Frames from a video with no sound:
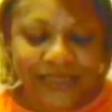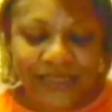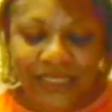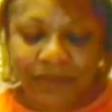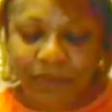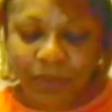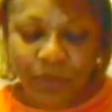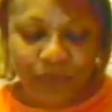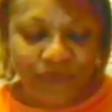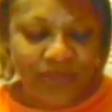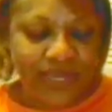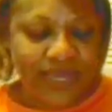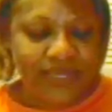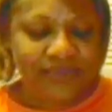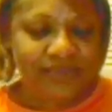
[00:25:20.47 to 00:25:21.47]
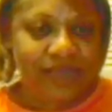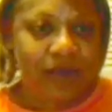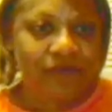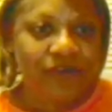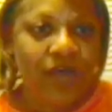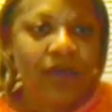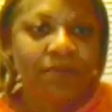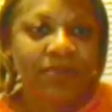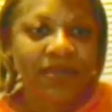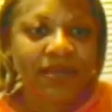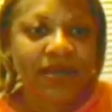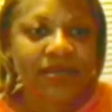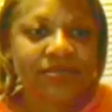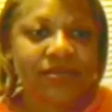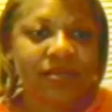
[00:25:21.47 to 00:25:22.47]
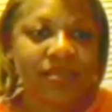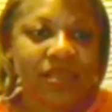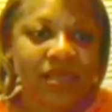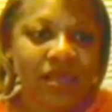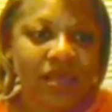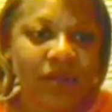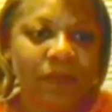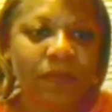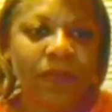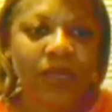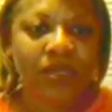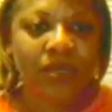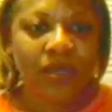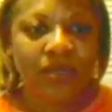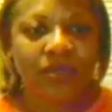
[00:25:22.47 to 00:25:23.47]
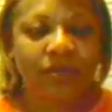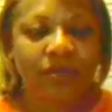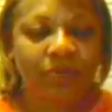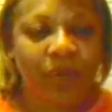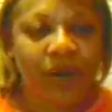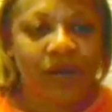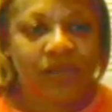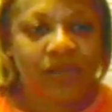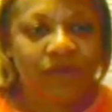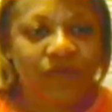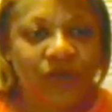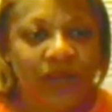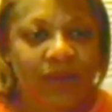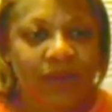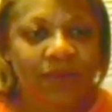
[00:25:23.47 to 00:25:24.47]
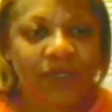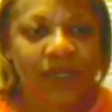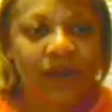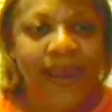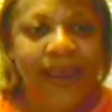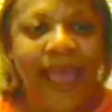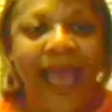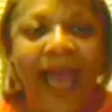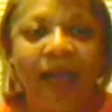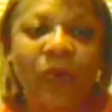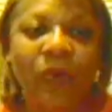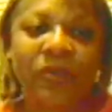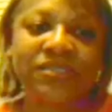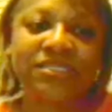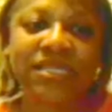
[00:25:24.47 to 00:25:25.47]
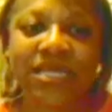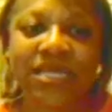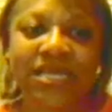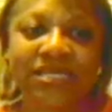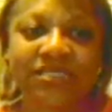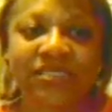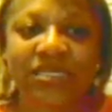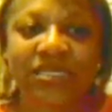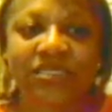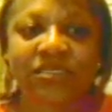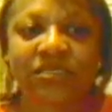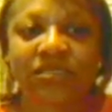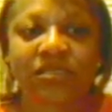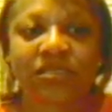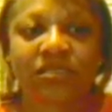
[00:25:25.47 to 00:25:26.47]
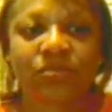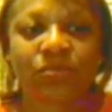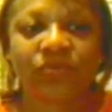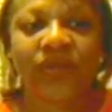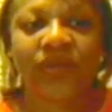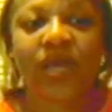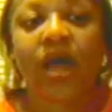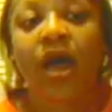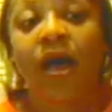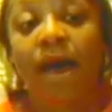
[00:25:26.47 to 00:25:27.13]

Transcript: the movie itself, because of them and part of their vocabulary, I won't say that it's salacious in this movie.